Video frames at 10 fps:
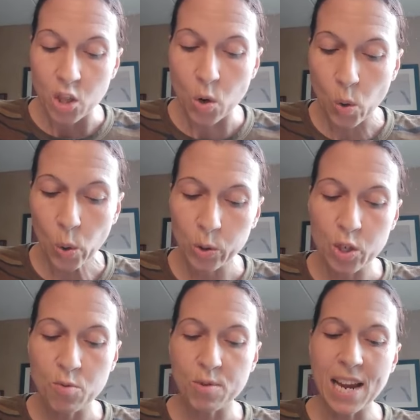The
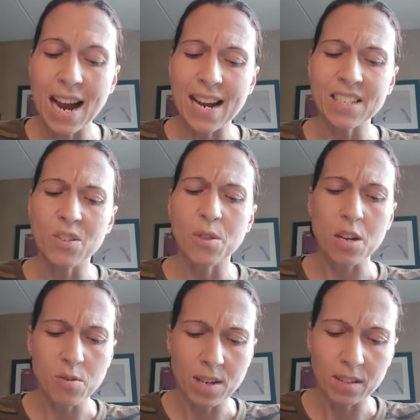old you died so
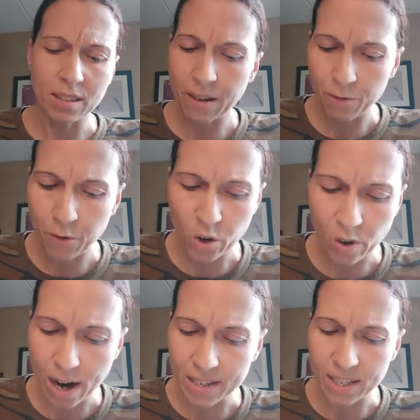that you could live for
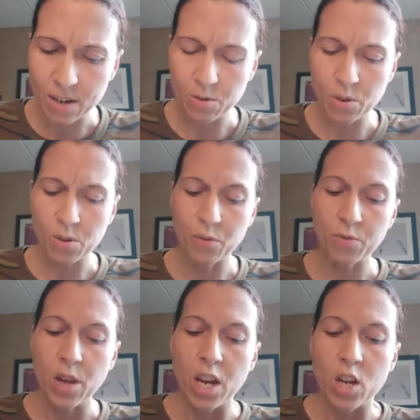Christ. I don't know
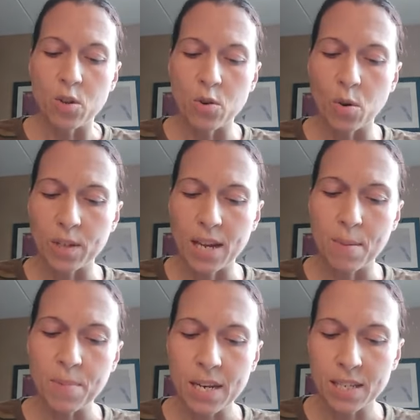if you know what
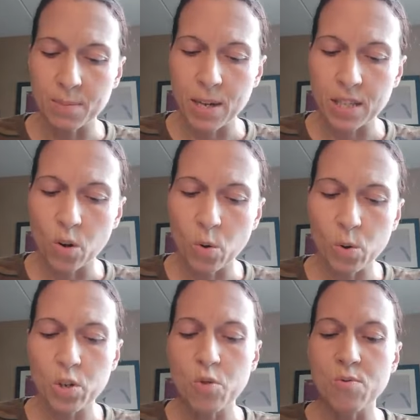that means, but the
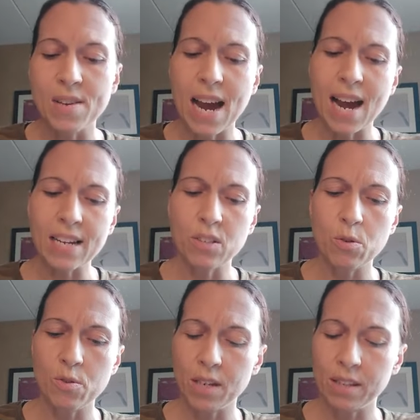old you died
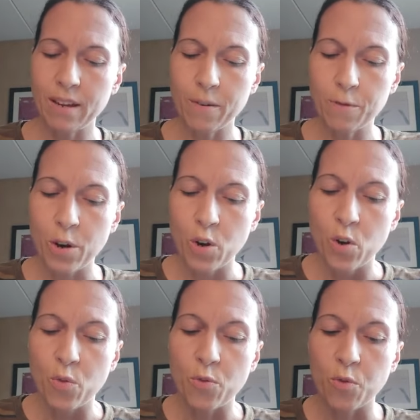so you could live
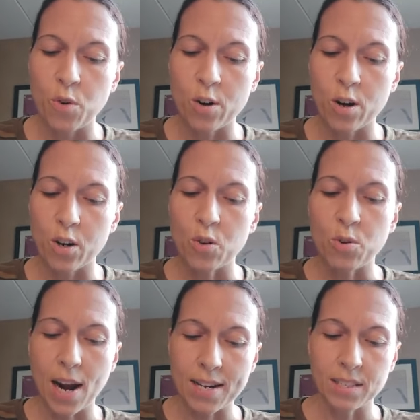for
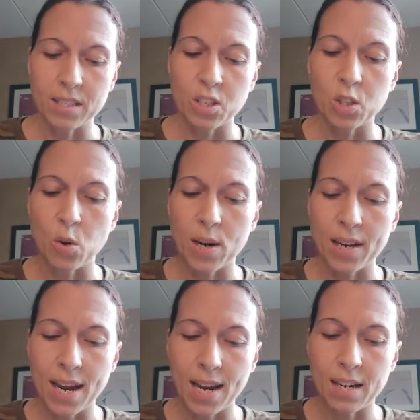Christ. So
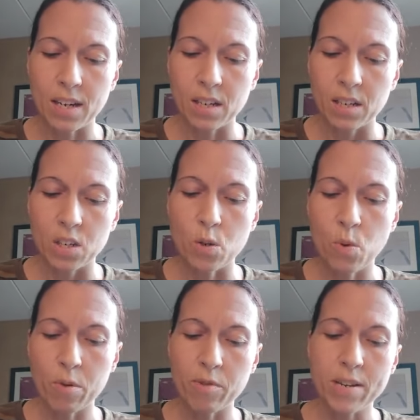again, you were